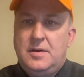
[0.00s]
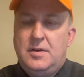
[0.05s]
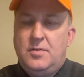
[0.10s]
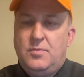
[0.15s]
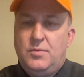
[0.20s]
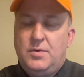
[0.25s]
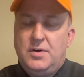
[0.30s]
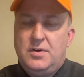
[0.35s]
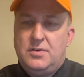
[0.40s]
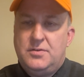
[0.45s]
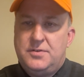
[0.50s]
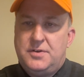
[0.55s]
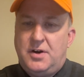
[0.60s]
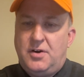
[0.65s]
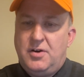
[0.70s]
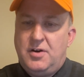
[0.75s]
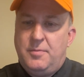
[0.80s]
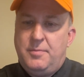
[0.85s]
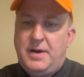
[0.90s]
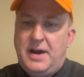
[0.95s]
We're going to
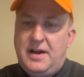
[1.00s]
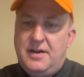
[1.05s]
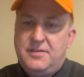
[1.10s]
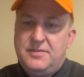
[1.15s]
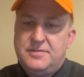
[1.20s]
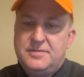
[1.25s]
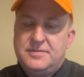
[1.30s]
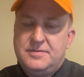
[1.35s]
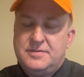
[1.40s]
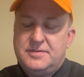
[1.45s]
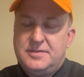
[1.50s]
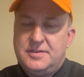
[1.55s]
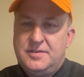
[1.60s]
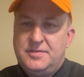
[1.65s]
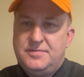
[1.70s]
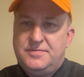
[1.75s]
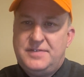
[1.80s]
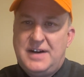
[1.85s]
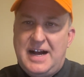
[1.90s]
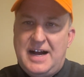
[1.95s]
talk about the
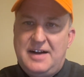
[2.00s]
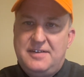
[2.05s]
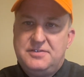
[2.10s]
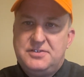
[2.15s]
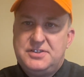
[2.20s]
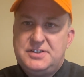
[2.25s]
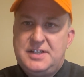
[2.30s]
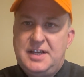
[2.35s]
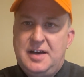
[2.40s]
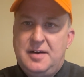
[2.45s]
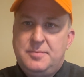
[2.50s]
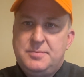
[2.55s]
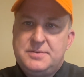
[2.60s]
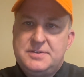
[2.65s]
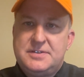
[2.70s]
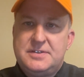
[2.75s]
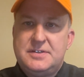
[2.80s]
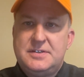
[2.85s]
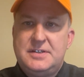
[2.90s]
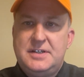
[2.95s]
5
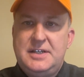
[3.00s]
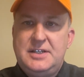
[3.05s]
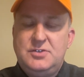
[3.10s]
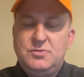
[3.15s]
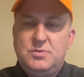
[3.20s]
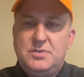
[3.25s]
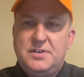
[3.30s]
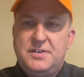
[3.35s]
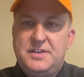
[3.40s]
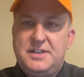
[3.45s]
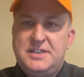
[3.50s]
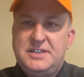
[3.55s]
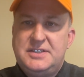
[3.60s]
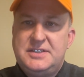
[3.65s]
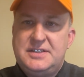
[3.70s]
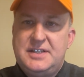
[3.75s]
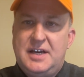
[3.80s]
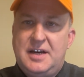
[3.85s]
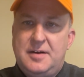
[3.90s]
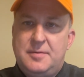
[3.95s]
steps. Each one of these
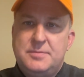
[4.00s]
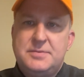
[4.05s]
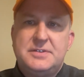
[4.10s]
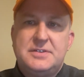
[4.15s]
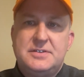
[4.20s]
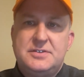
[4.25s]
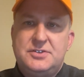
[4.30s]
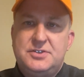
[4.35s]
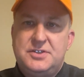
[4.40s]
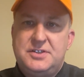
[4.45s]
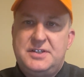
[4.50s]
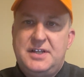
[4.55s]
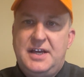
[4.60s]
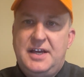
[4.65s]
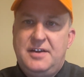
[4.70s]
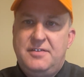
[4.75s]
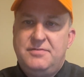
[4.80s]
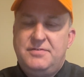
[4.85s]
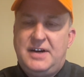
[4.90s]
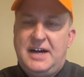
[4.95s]
steps should
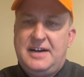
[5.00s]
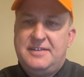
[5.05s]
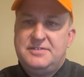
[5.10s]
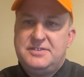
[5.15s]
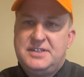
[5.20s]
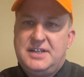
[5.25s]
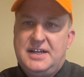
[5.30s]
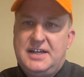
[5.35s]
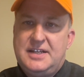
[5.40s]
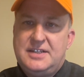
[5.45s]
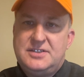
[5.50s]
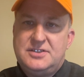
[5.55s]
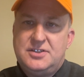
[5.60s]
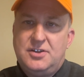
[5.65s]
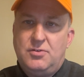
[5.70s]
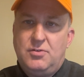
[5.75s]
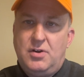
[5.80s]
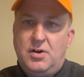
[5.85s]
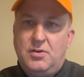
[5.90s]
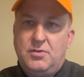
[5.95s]
take 5 seconds,
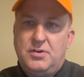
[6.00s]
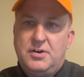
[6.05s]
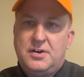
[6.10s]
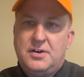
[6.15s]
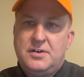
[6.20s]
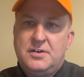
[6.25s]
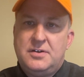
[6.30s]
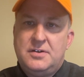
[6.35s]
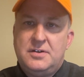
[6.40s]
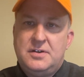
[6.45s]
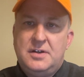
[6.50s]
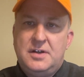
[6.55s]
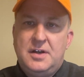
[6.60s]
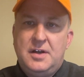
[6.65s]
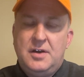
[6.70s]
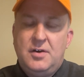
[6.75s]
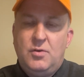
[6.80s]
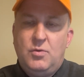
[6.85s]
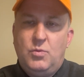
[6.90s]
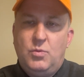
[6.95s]
no longer.
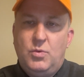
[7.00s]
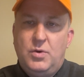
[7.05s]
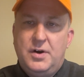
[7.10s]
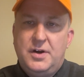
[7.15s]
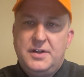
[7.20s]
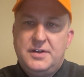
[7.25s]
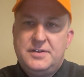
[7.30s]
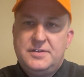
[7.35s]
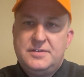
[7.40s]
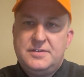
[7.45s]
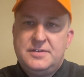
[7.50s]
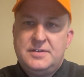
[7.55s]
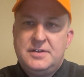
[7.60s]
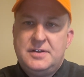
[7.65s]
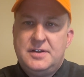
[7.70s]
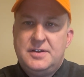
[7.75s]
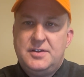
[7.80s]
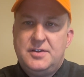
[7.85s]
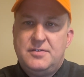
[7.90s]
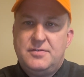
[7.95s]

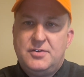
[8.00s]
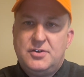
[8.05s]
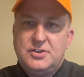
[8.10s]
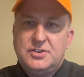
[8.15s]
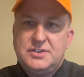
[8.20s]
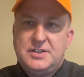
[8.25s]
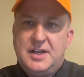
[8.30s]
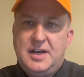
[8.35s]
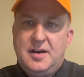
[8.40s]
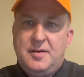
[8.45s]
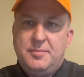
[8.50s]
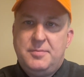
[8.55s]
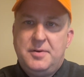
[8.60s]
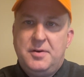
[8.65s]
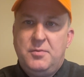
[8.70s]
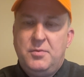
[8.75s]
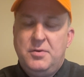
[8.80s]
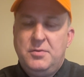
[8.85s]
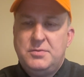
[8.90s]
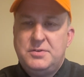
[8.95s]
The first step,
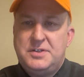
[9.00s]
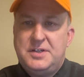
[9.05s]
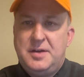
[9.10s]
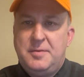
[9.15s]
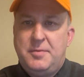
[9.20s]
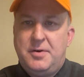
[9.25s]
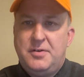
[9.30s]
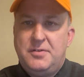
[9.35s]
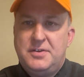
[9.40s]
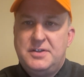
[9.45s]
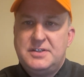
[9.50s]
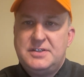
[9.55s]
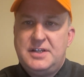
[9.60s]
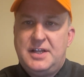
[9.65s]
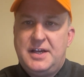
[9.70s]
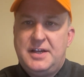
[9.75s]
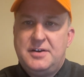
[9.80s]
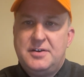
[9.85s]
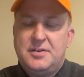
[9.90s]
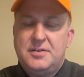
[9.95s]
and we will demo this
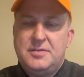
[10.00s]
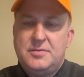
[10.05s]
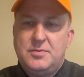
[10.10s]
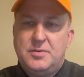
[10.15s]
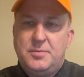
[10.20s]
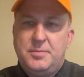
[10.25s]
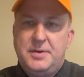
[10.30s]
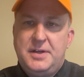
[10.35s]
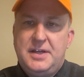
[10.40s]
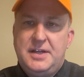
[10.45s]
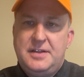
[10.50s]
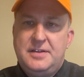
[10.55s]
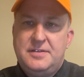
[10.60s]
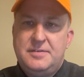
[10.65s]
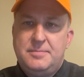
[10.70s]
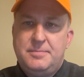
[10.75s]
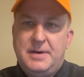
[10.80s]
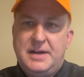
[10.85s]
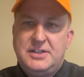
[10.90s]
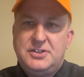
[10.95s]
later, will be make